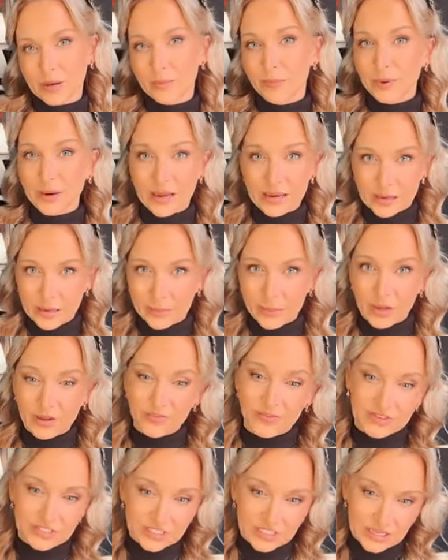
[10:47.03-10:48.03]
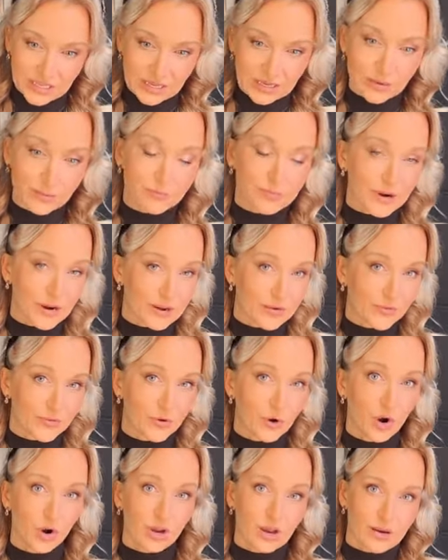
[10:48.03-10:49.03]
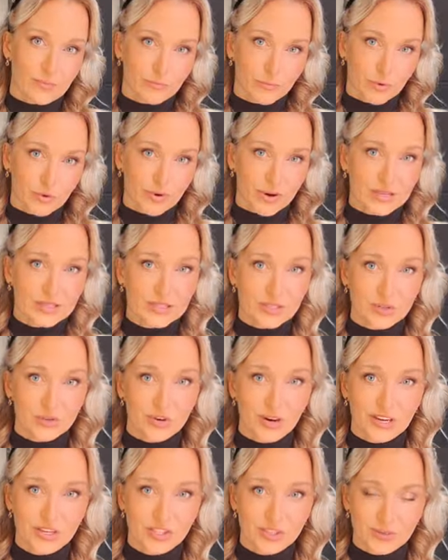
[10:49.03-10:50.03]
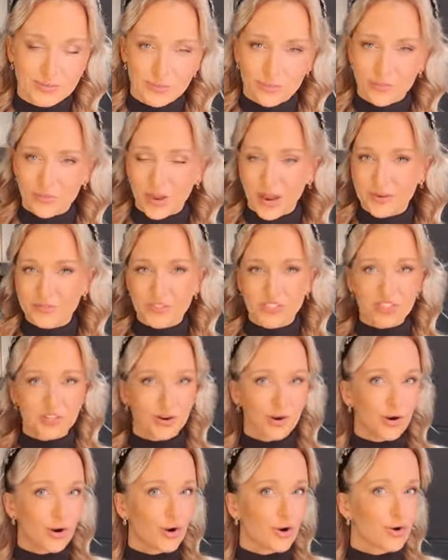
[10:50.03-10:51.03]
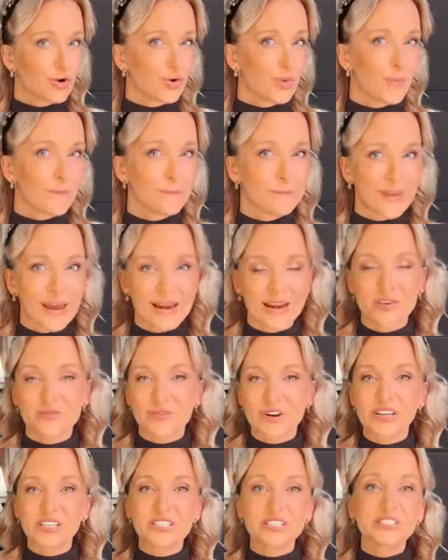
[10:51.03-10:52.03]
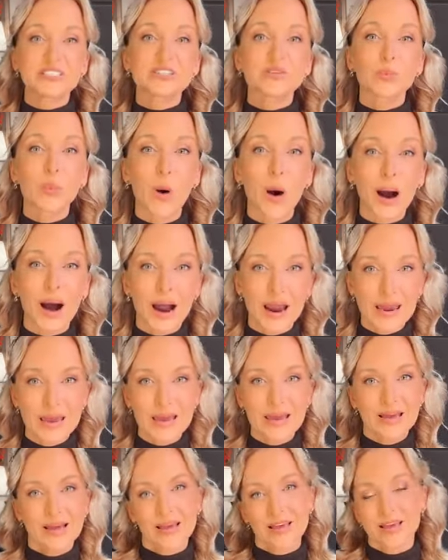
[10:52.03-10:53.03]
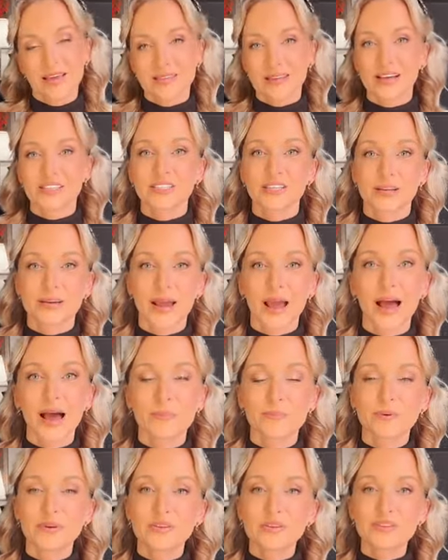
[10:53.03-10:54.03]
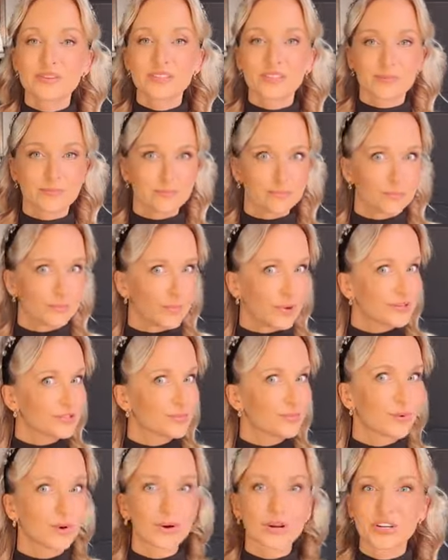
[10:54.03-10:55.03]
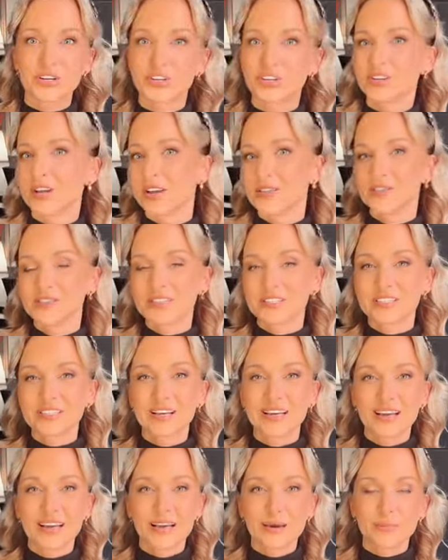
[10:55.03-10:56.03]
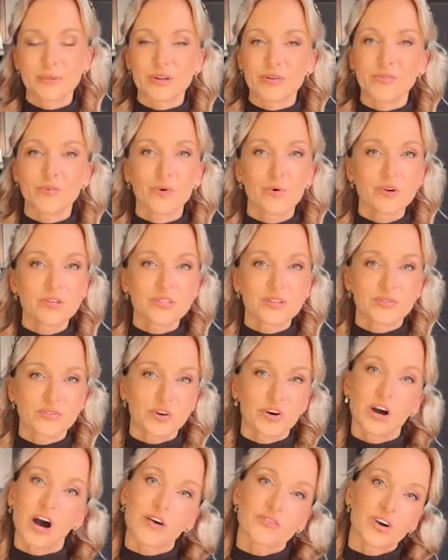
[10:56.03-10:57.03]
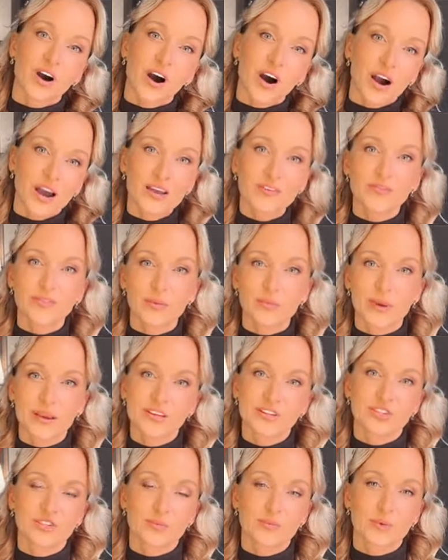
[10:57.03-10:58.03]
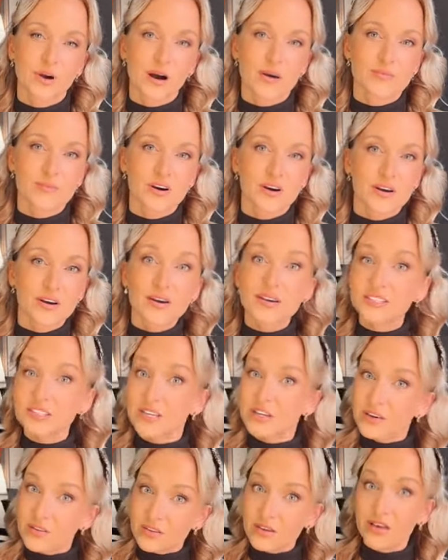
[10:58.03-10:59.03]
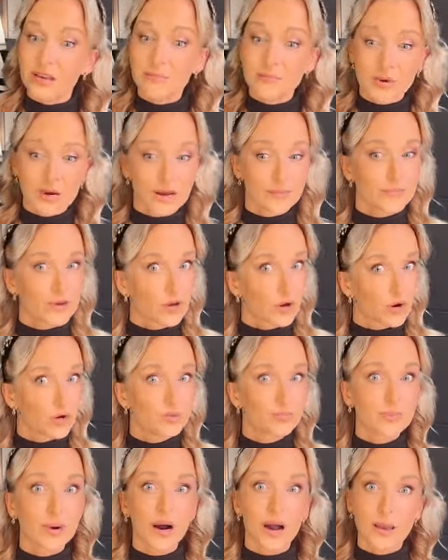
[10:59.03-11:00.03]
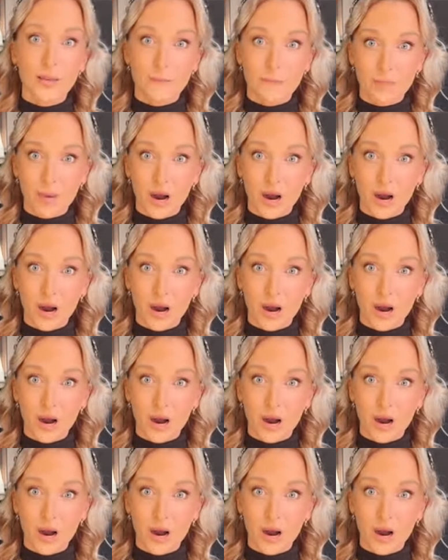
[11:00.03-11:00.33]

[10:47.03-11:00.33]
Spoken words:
complain about fatigue, brain fog, and poor concentration. We have so many reasons why that can happen, metabolic shifts. But of course, if you have high inflammation biomarkers, they might be caused by